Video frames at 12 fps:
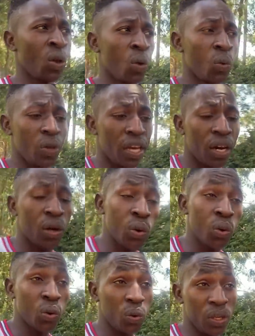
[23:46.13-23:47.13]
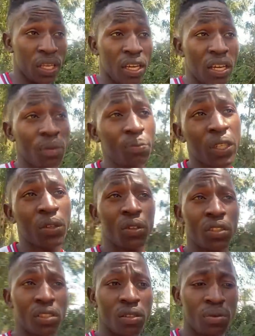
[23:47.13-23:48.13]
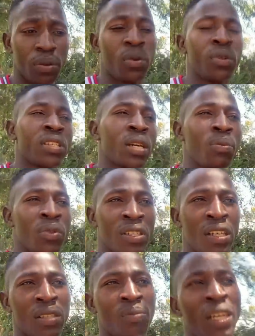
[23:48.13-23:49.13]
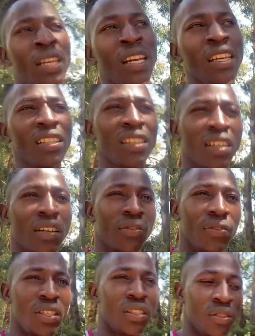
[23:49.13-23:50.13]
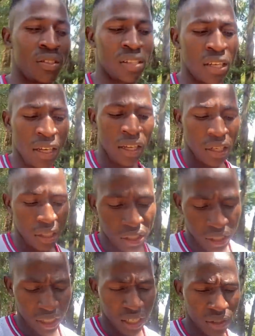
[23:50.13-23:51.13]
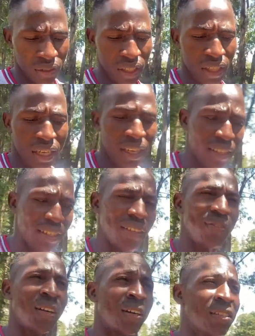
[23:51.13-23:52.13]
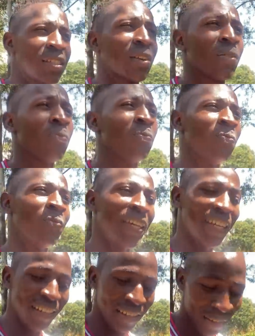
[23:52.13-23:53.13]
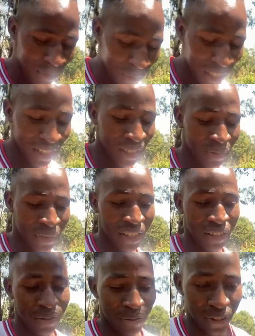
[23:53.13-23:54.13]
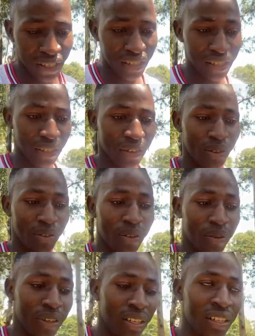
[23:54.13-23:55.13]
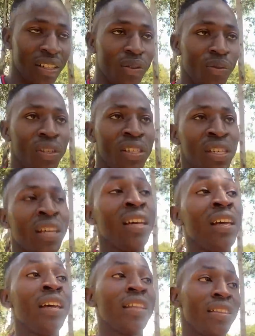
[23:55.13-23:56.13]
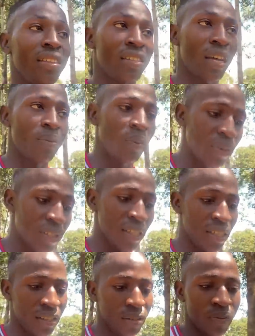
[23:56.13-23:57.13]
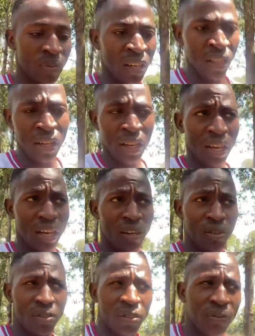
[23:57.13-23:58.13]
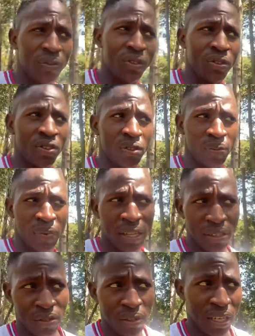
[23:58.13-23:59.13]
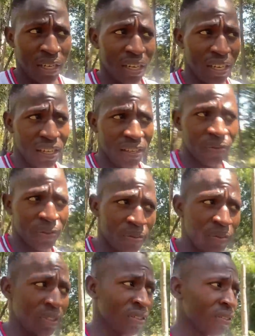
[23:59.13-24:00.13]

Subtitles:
We are who we are because you people support us by liking our videos, sharing. Like, Davy has many friends around the world in which they support him out of YouTube. That's why, like, for me,